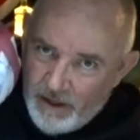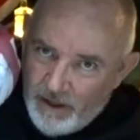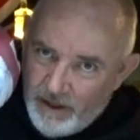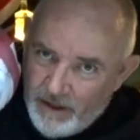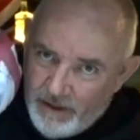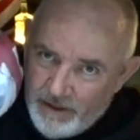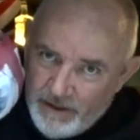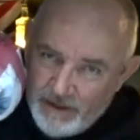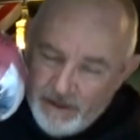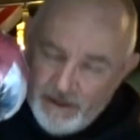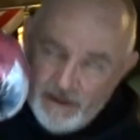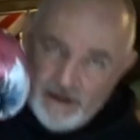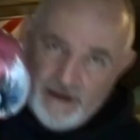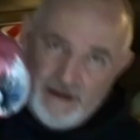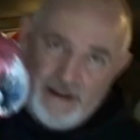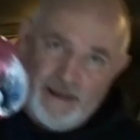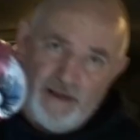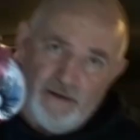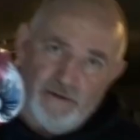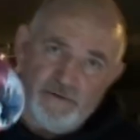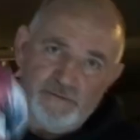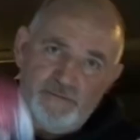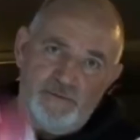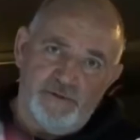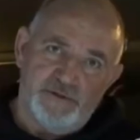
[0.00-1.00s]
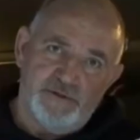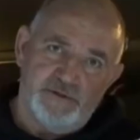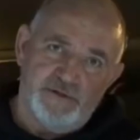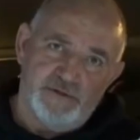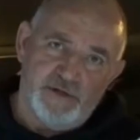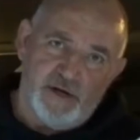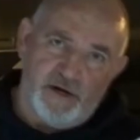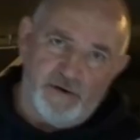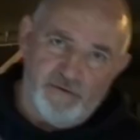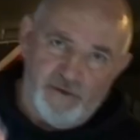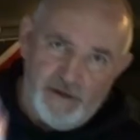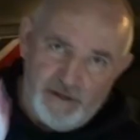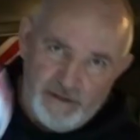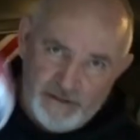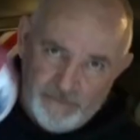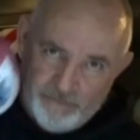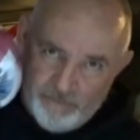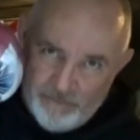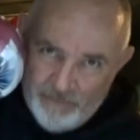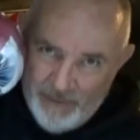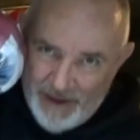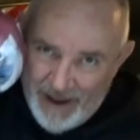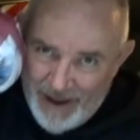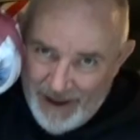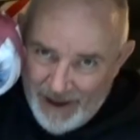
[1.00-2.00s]
It allows me to generate
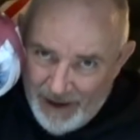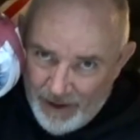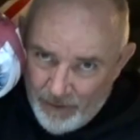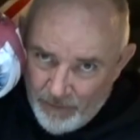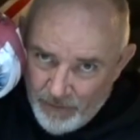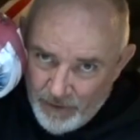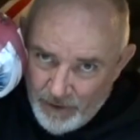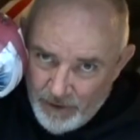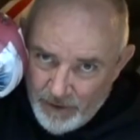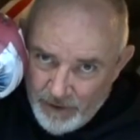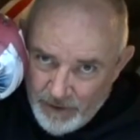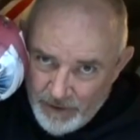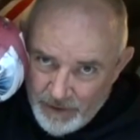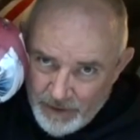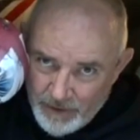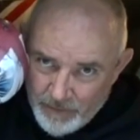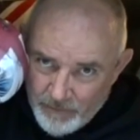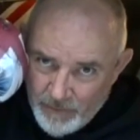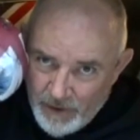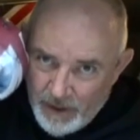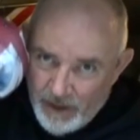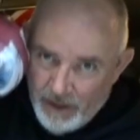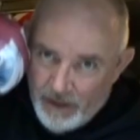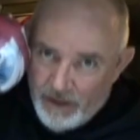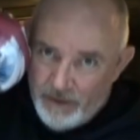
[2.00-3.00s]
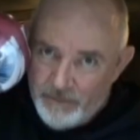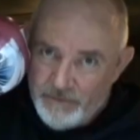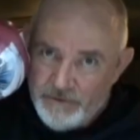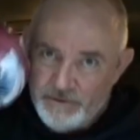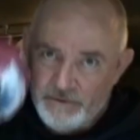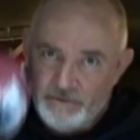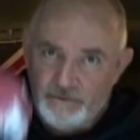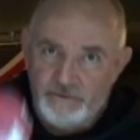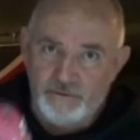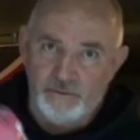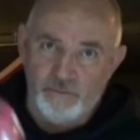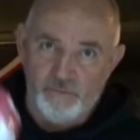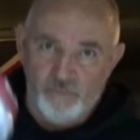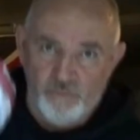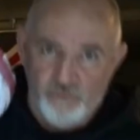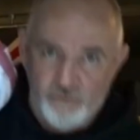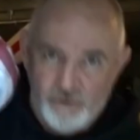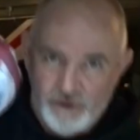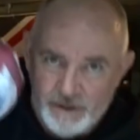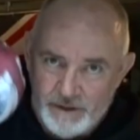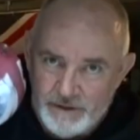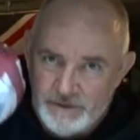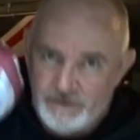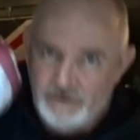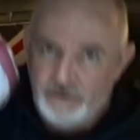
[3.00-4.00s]
power in my hips to
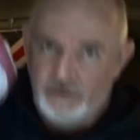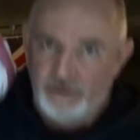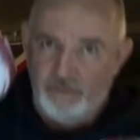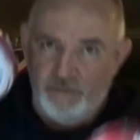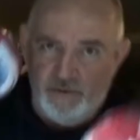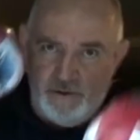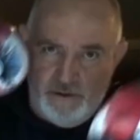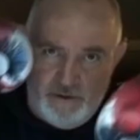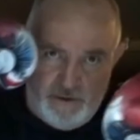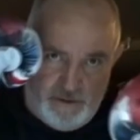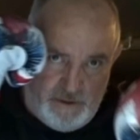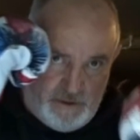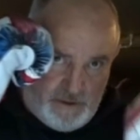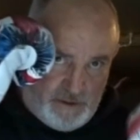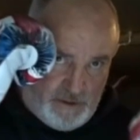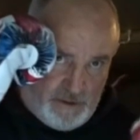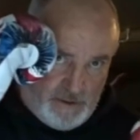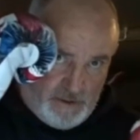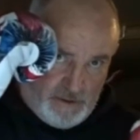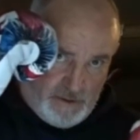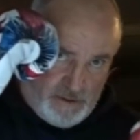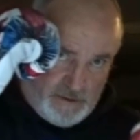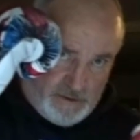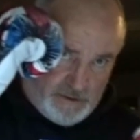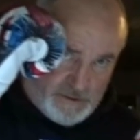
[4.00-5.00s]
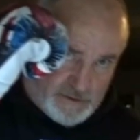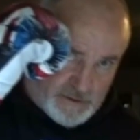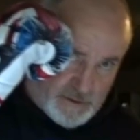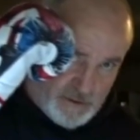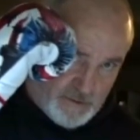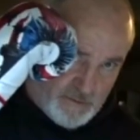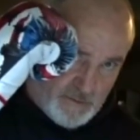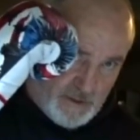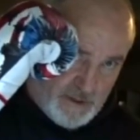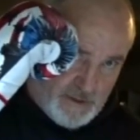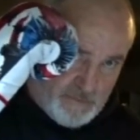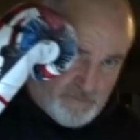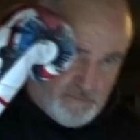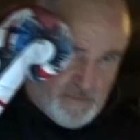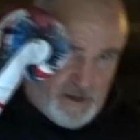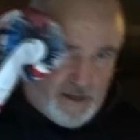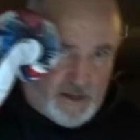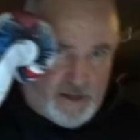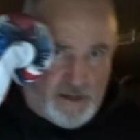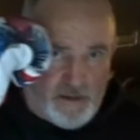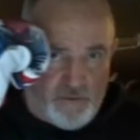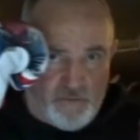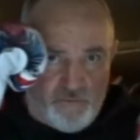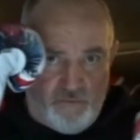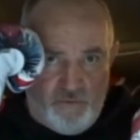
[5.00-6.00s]
bring it up. So I'm
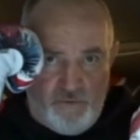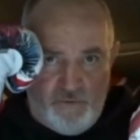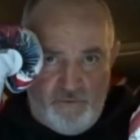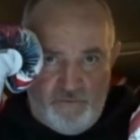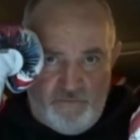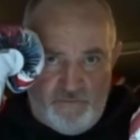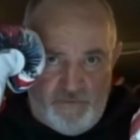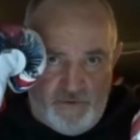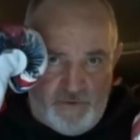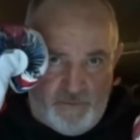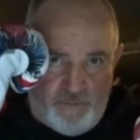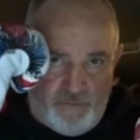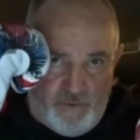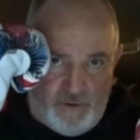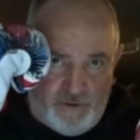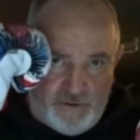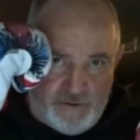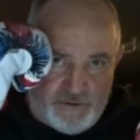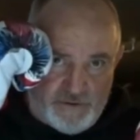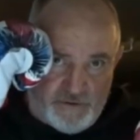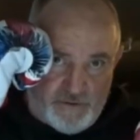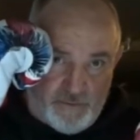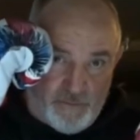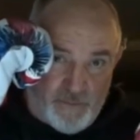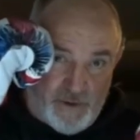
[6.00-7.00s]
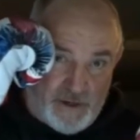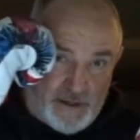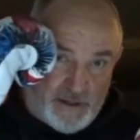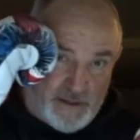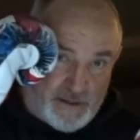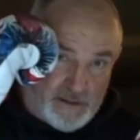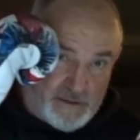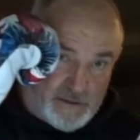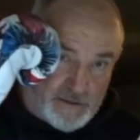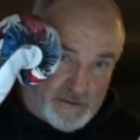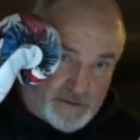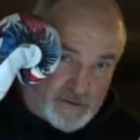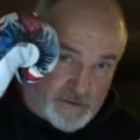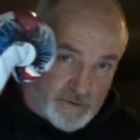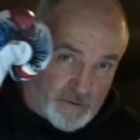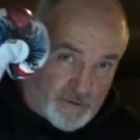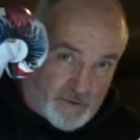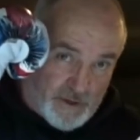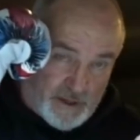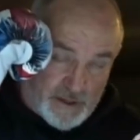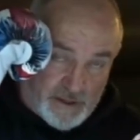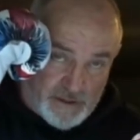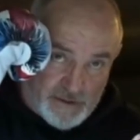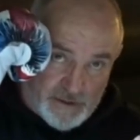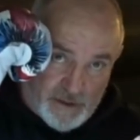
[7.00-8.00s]
making room for the punch to make it sure
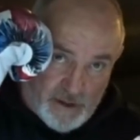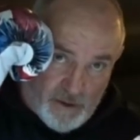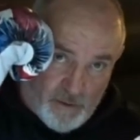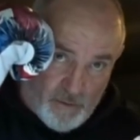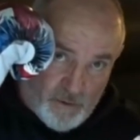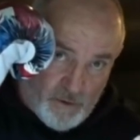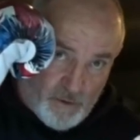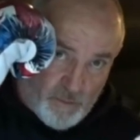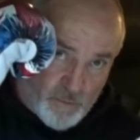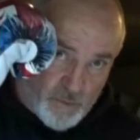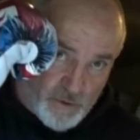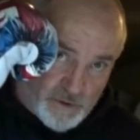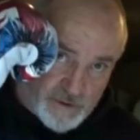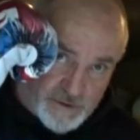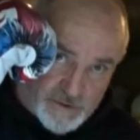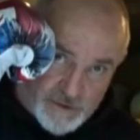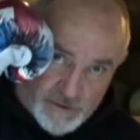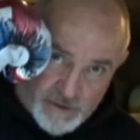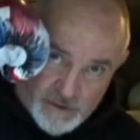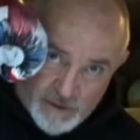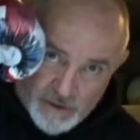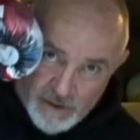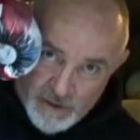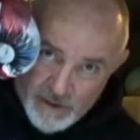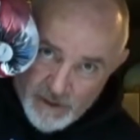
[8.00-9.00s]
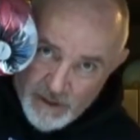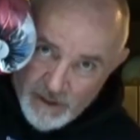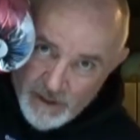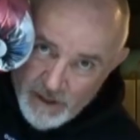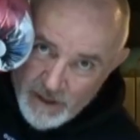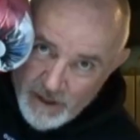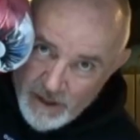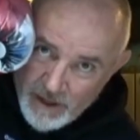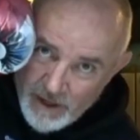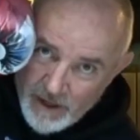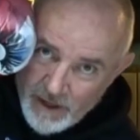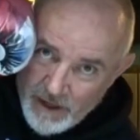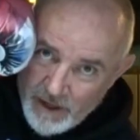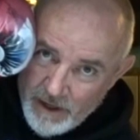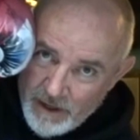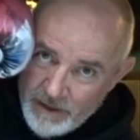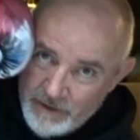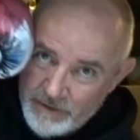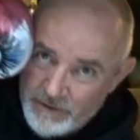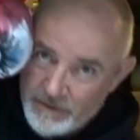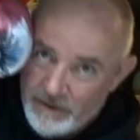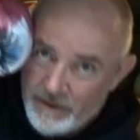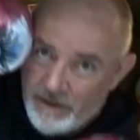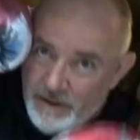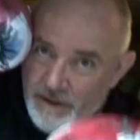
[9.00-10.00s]
I can go upwards,
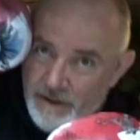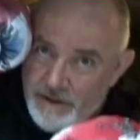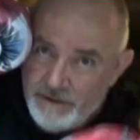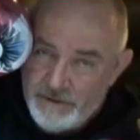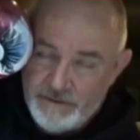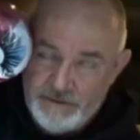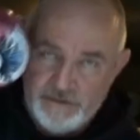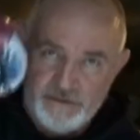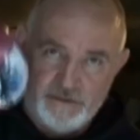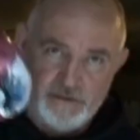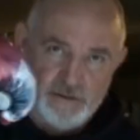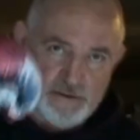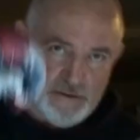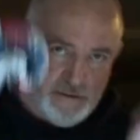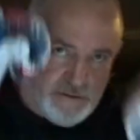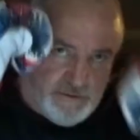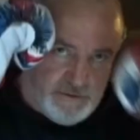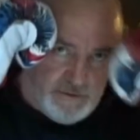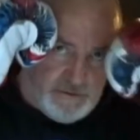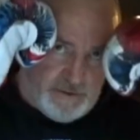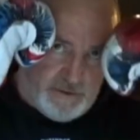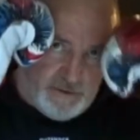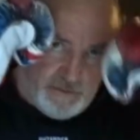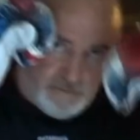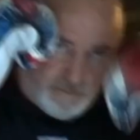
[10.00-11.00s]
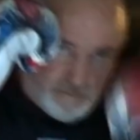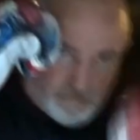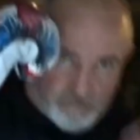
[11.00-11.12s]
and it's so